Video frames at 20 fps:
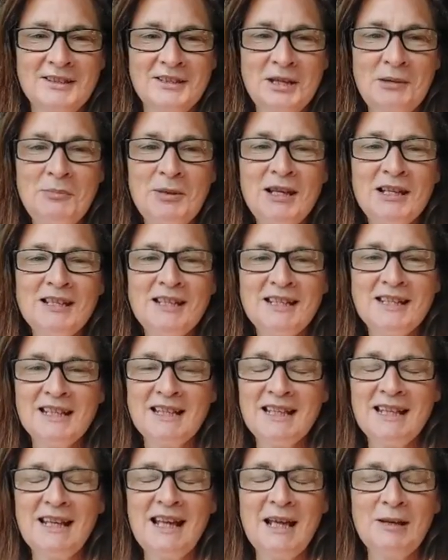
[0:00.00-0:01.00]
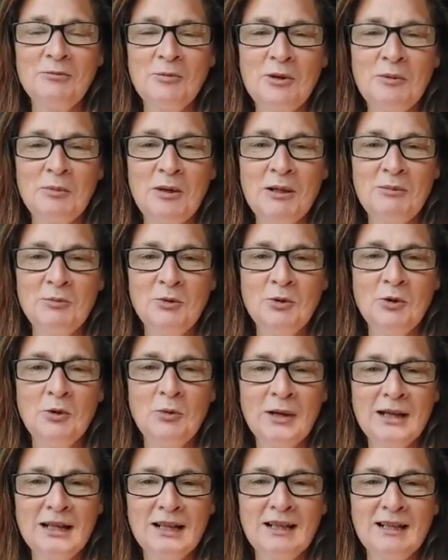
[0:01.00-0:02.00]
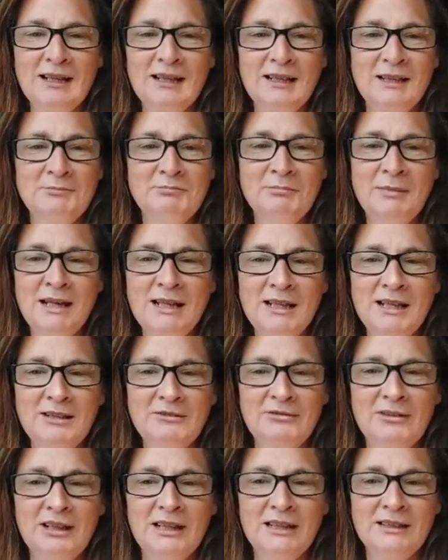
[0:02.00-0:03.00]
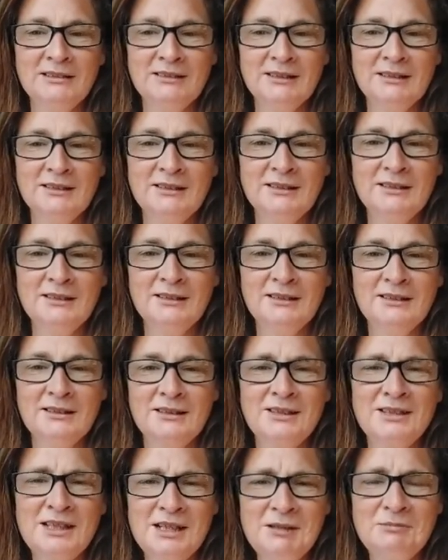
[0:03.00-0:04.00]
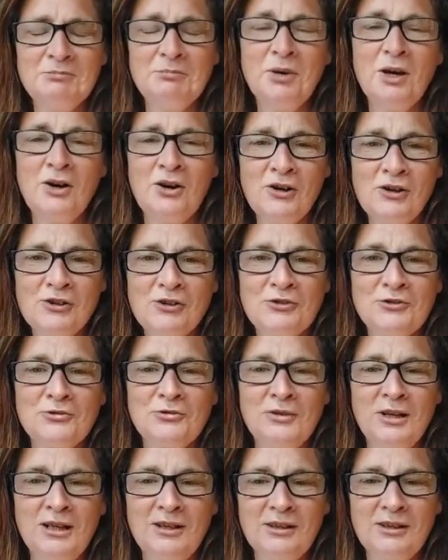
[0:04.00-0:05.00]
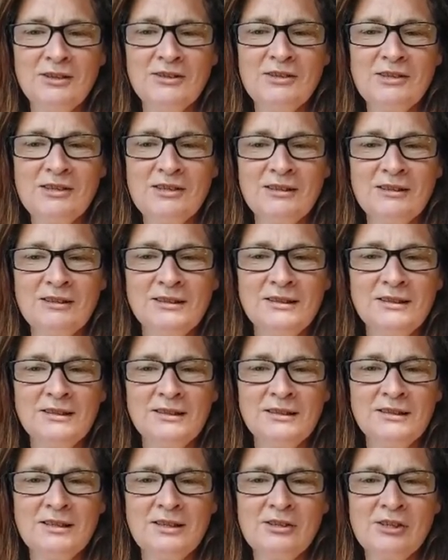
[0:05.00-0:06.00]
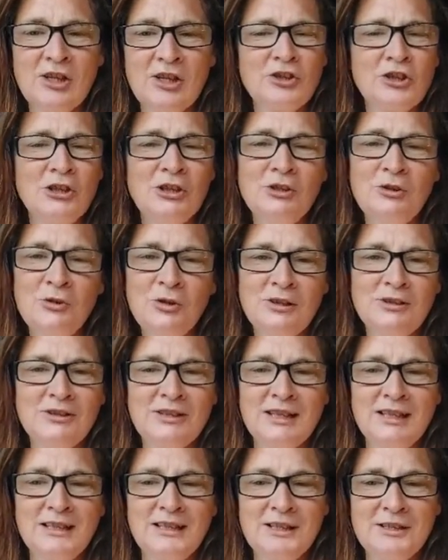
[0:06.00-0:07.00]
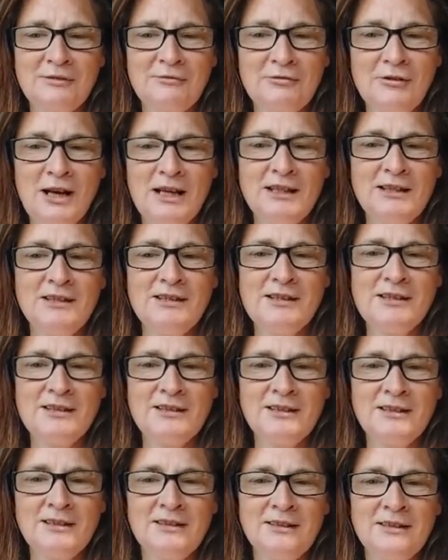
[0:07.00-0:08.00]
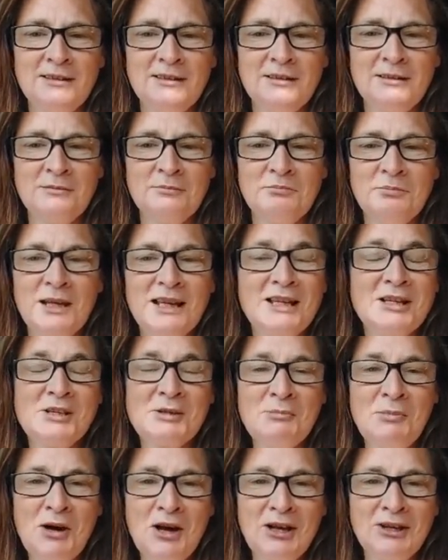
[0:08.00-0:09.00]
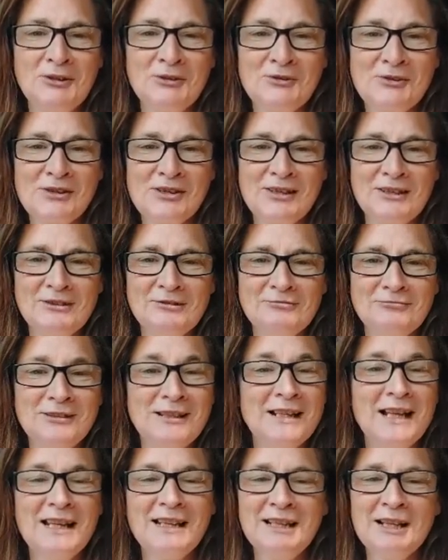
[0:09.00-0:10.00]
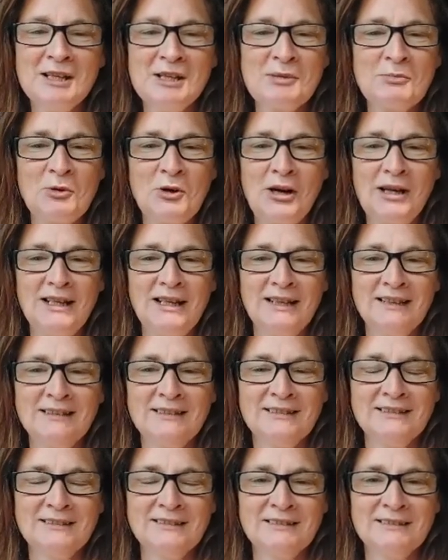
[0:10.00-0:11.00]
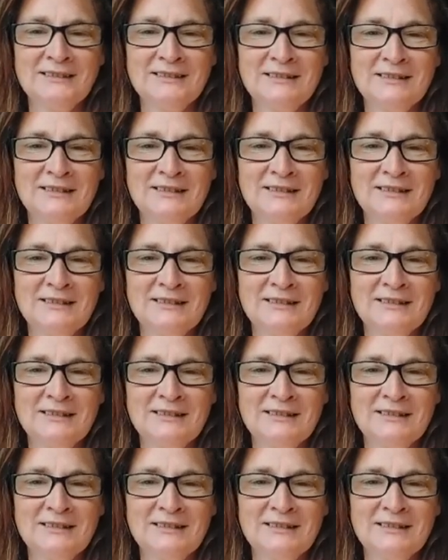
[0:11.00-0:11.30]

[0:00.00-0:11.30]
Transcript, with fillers: The ability to connect with people quickly and meaningfully. Deep pastoral hearts. Such loyalty as friends. Big smiles. Relentless praying. His